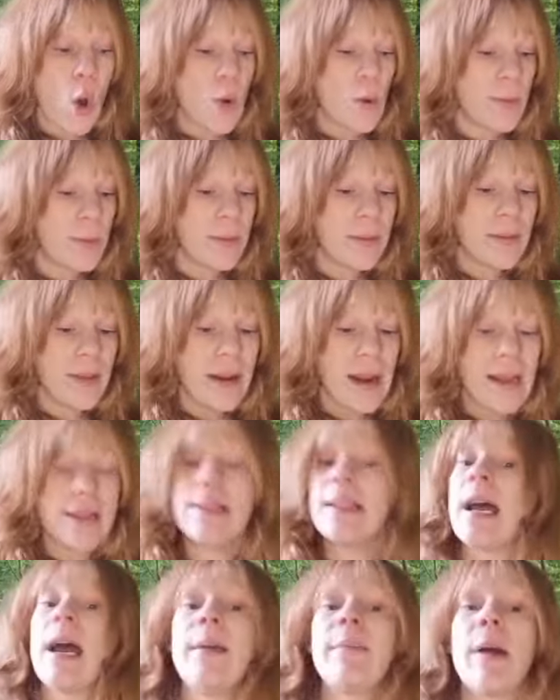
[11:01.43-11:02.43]
I hope the
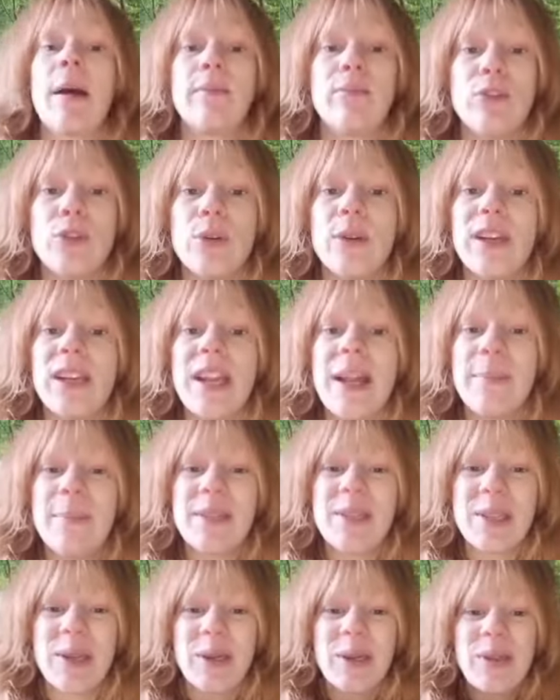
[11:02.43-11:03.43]
next time I'm doing
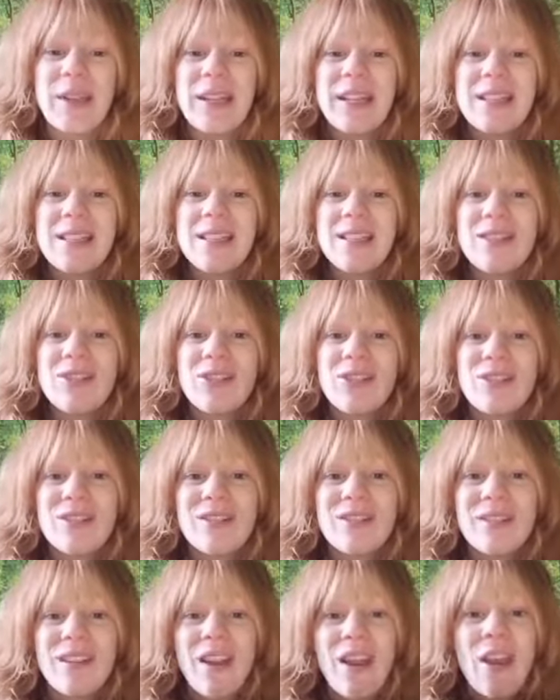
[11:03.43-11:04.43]
an episode it's
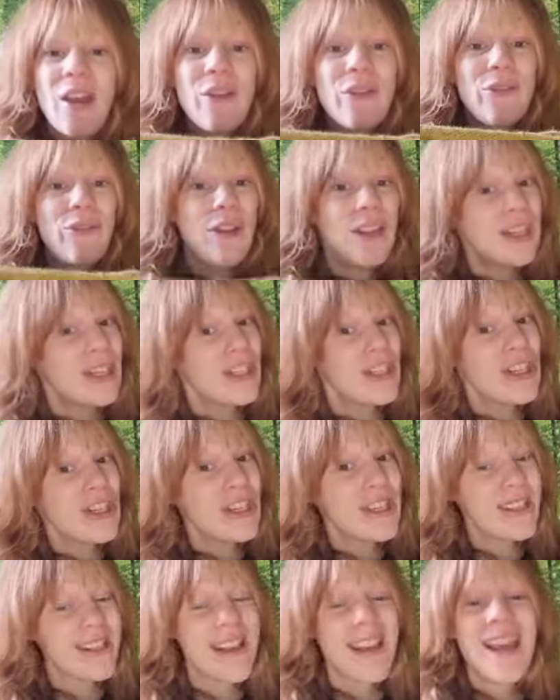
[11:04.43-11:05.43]
just
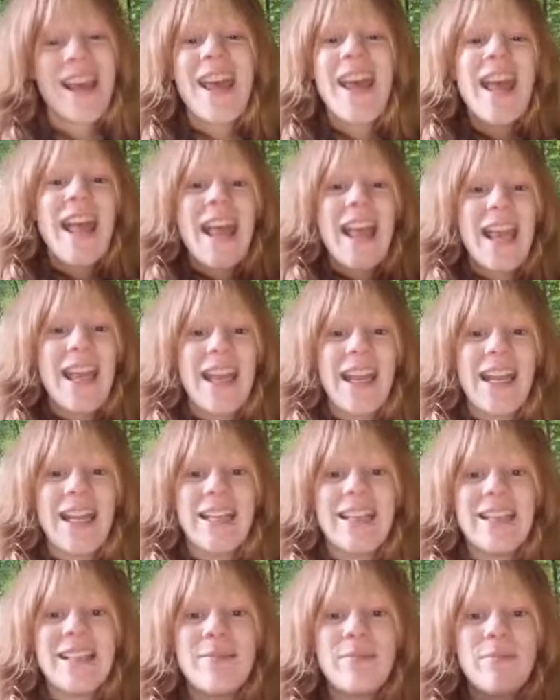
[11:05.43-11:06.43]
finished
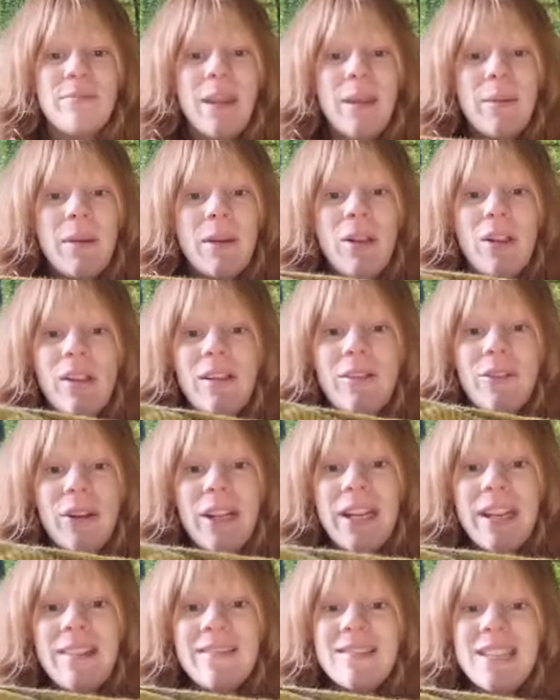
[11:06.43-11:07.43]
and maybe I'm
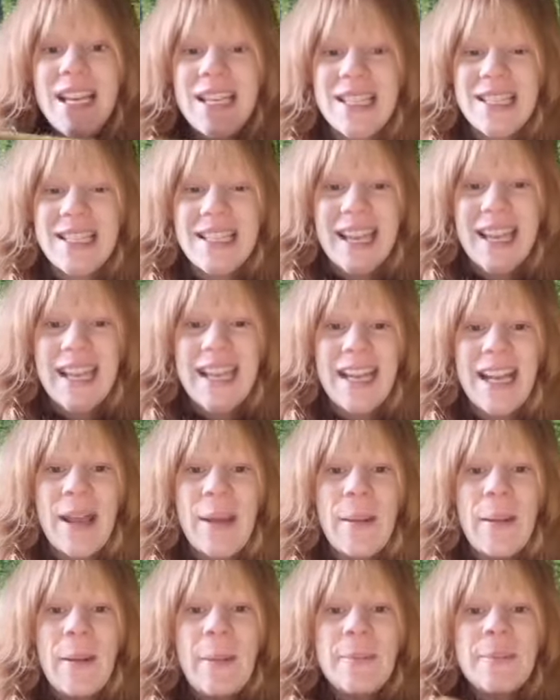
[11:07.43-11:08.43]
already in
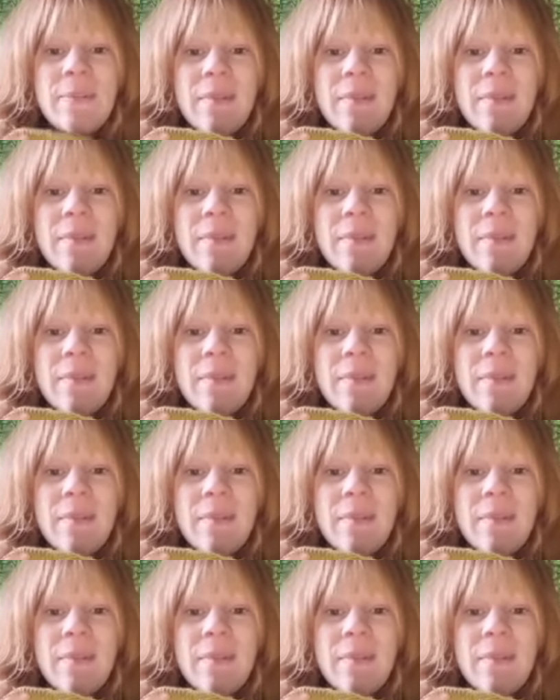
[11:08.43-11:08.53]
testing,